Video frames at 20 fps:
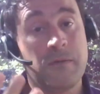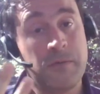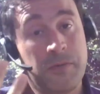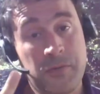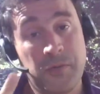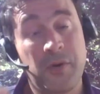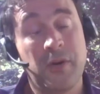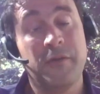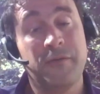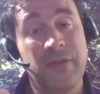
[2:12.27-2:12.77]

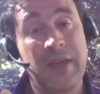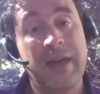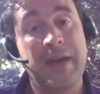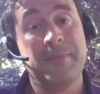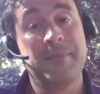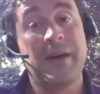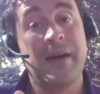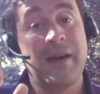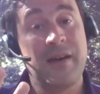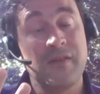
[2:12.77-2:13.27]
Three of
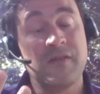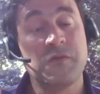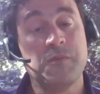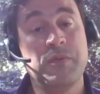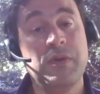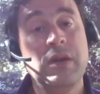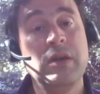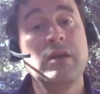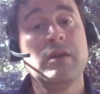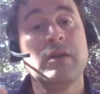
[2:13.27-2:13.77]
them I
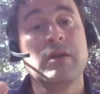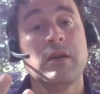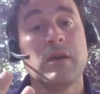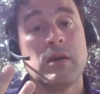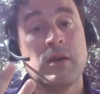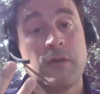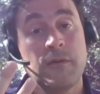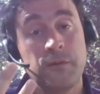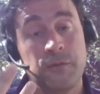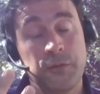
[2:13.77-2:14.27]
speak
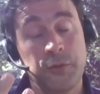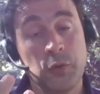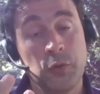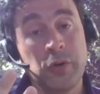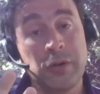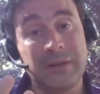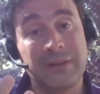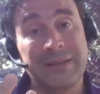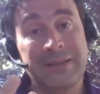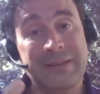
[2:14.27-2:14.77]

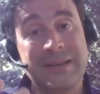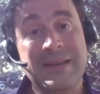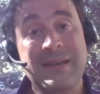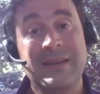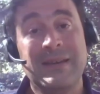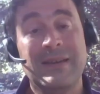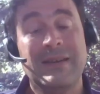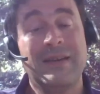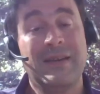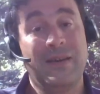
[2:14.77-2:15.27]
fluently,
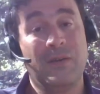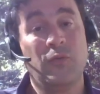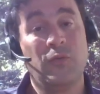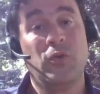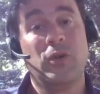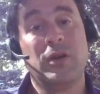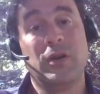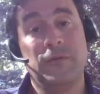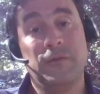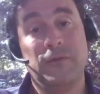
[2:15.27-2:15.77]
and
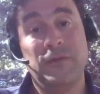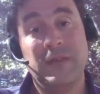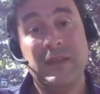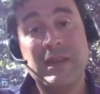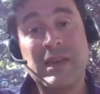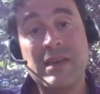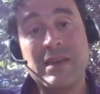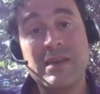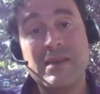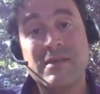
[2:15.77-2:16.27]
one of
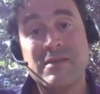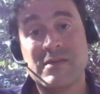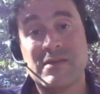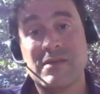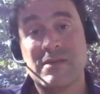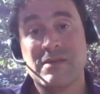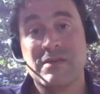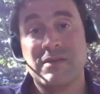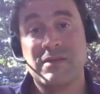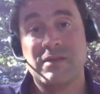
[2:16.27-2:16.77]

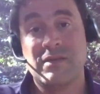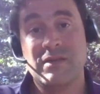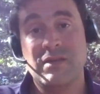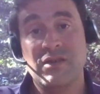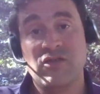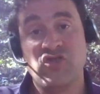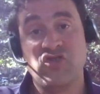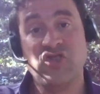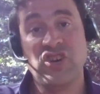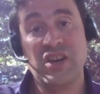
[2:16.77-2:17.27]
these
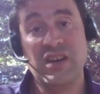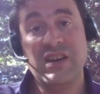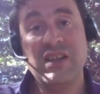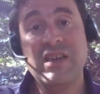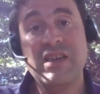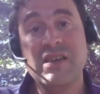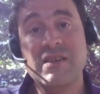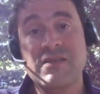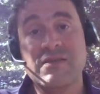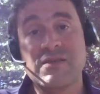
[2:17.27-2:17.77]
is
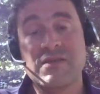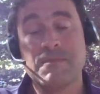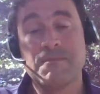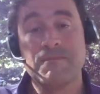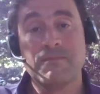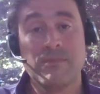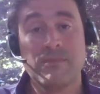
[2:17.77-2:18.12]
Chinese.